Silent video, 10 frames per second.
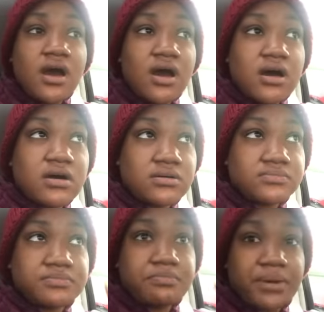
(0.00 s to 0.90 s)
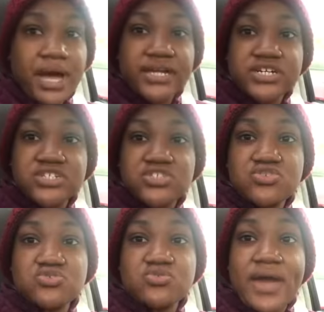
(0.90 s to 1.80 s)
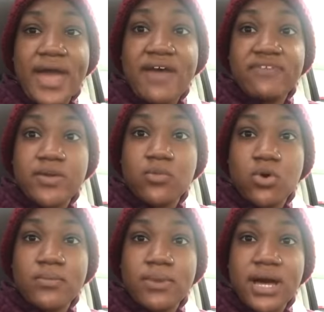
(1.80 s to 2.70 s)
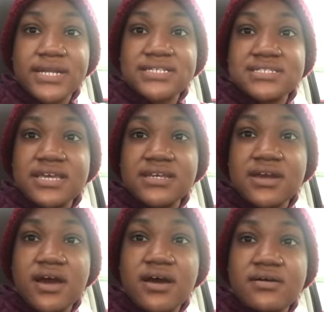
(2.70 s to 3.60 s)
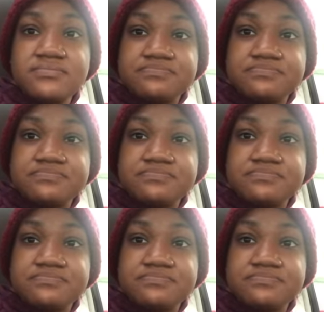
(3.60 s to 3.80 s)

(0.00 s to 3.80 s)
buyers who have a more modest income.